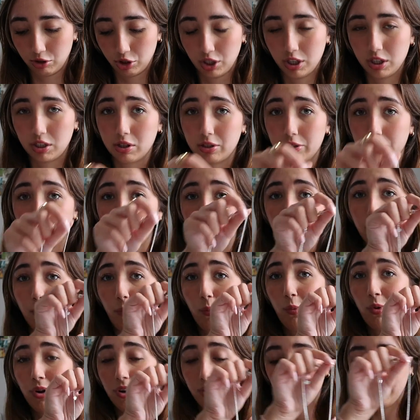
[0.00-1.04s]
she has the
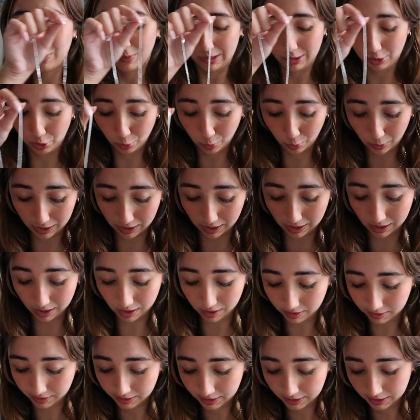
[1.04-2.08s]
same one, we
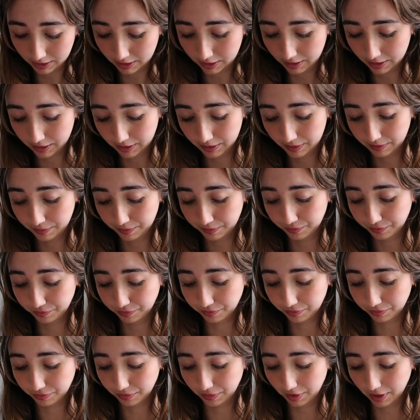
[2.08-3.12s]
twinned,
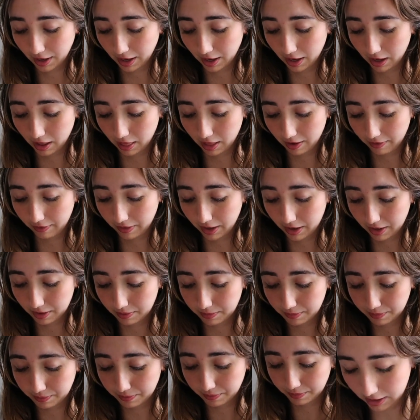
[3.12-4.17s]
and I love it.
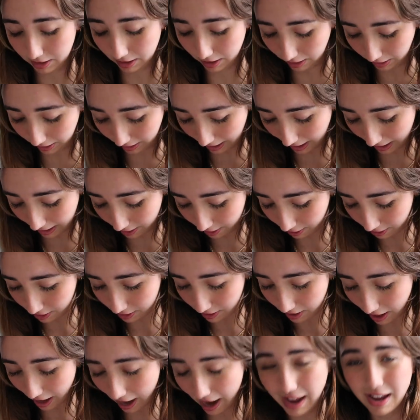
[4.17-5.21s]
To
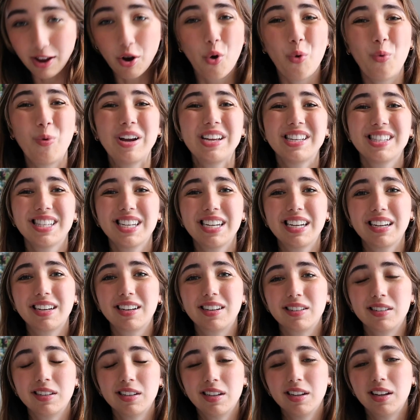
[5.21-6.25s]
layer, I always
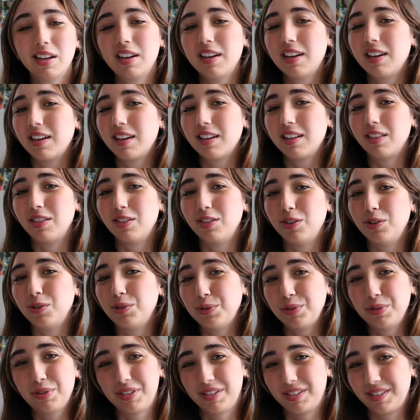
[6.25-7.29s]
like
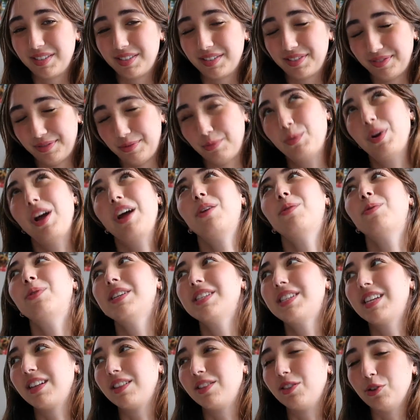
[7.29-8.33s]
lose, well, I don't
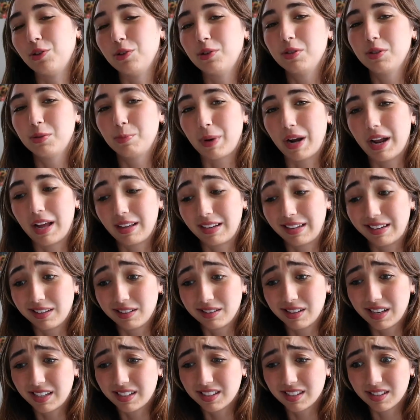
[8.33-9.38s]
want to say lose, but I
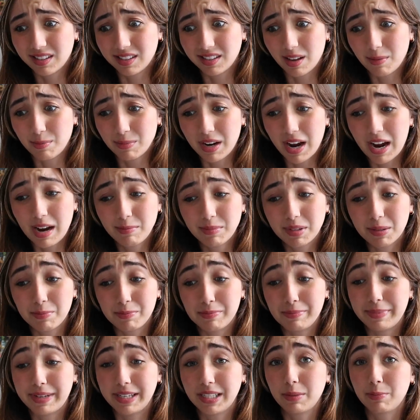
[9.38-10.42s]
like sometimes
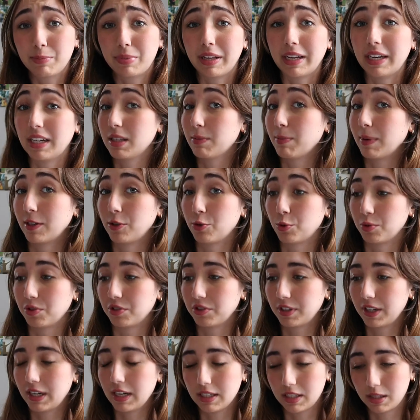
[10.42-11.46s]
misplace my
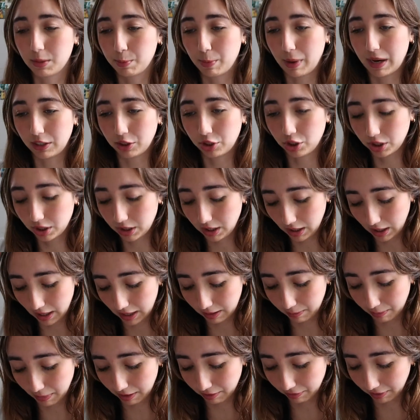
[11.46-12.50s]
jewelry, especially
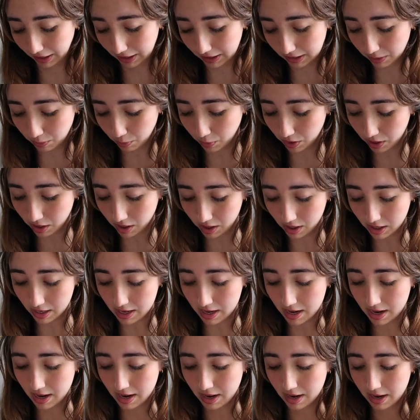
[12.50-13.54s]
like my rings and whatnot.